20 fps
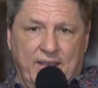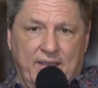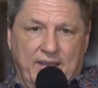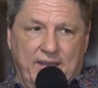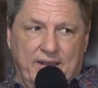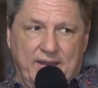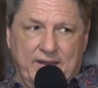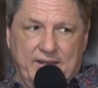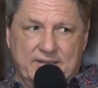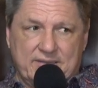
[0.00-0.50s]

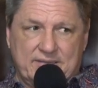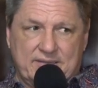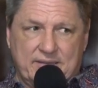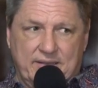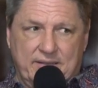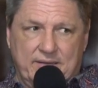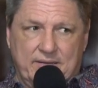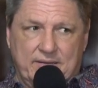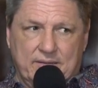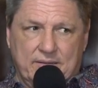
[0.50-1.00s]
and he
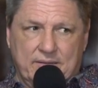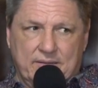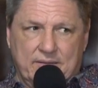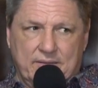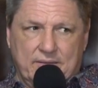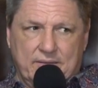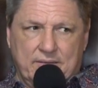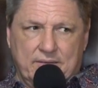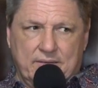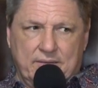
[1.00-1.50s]
said,
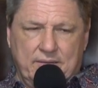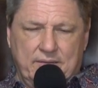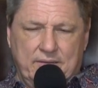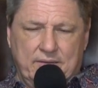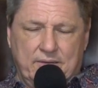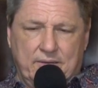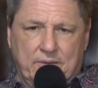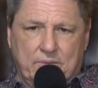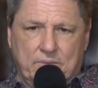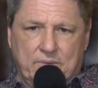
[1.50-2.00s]
you
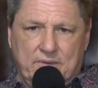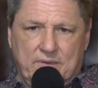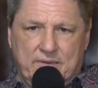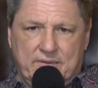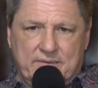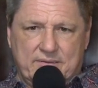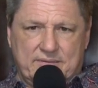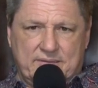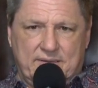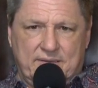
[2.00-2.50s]
know
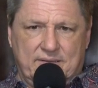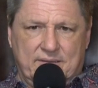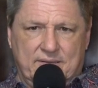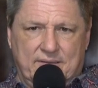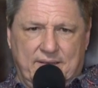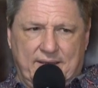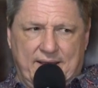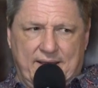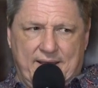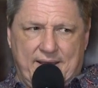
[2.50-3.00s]
what?
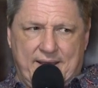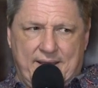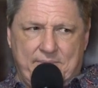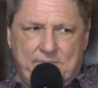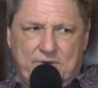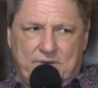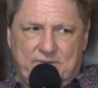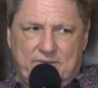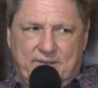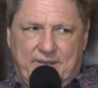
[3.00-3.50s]
I, am
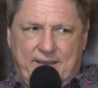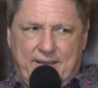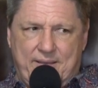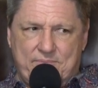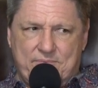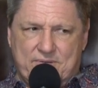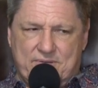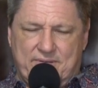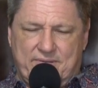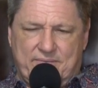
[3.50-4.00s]
gonna, I'm
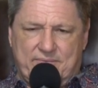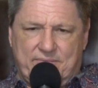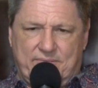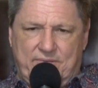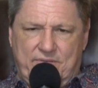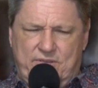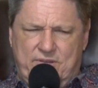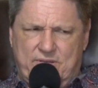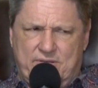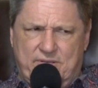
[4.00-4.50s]
gonna,
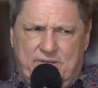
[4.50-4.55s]
you're